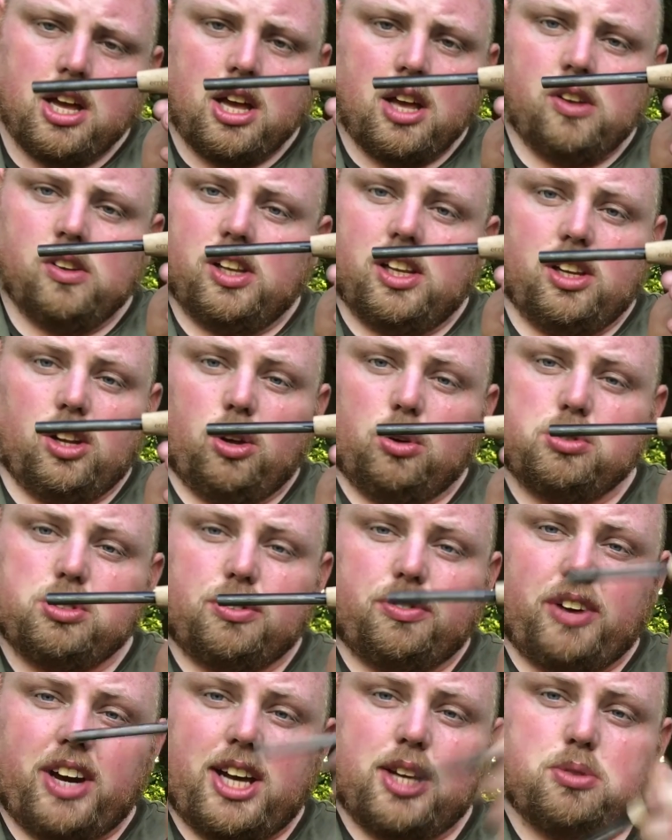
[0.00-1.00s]
Loads of
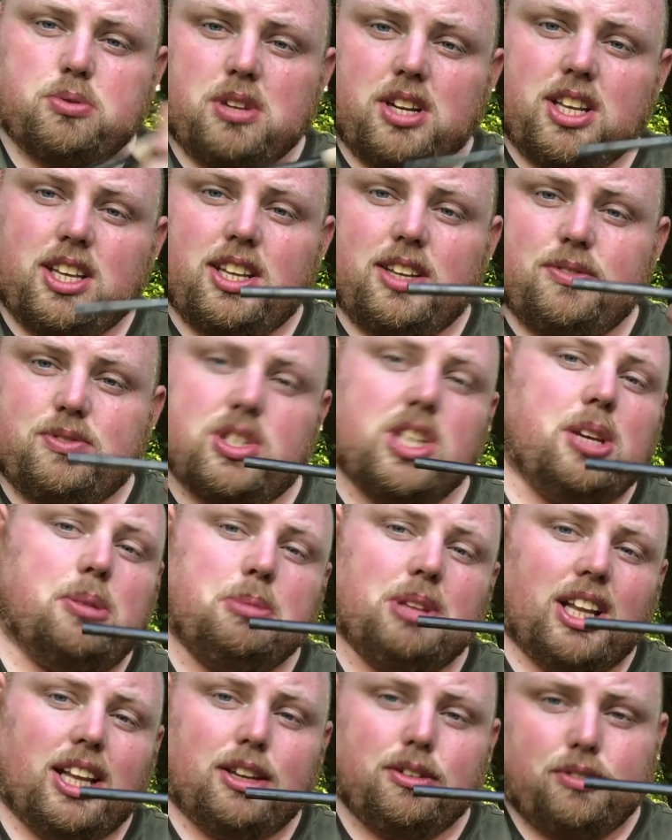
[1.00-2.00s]
fires with it. You've seen me
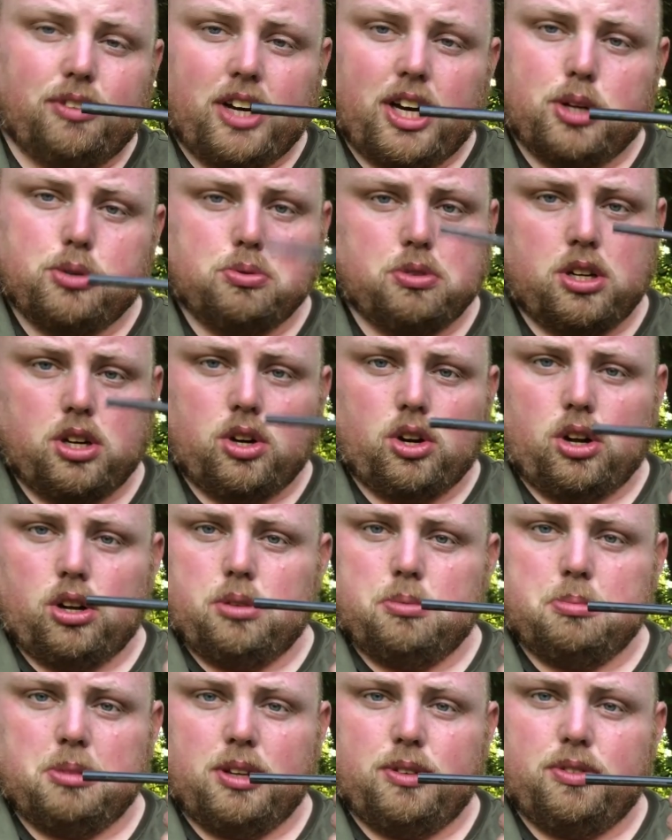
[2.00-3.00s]
lighting fires with it
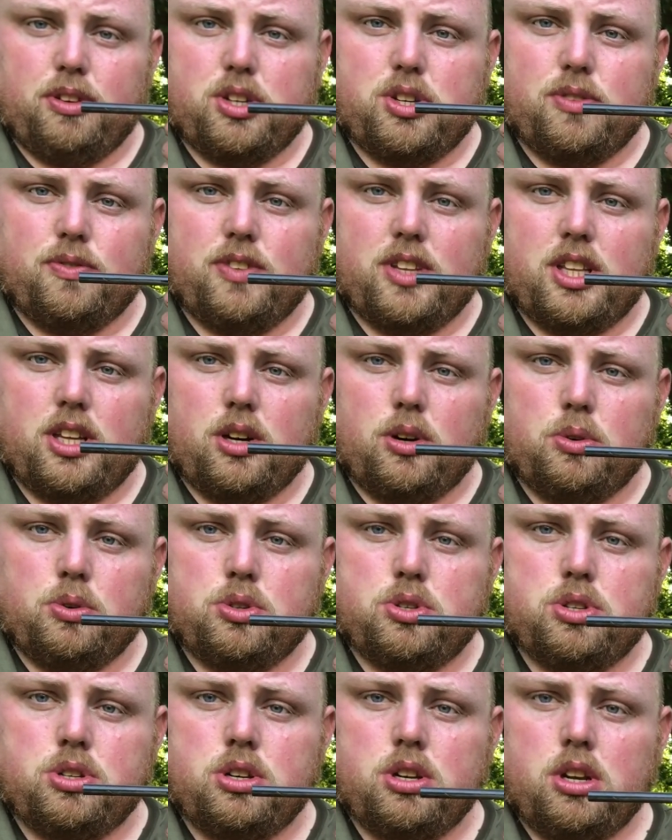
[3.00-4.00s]
on me fishing videos.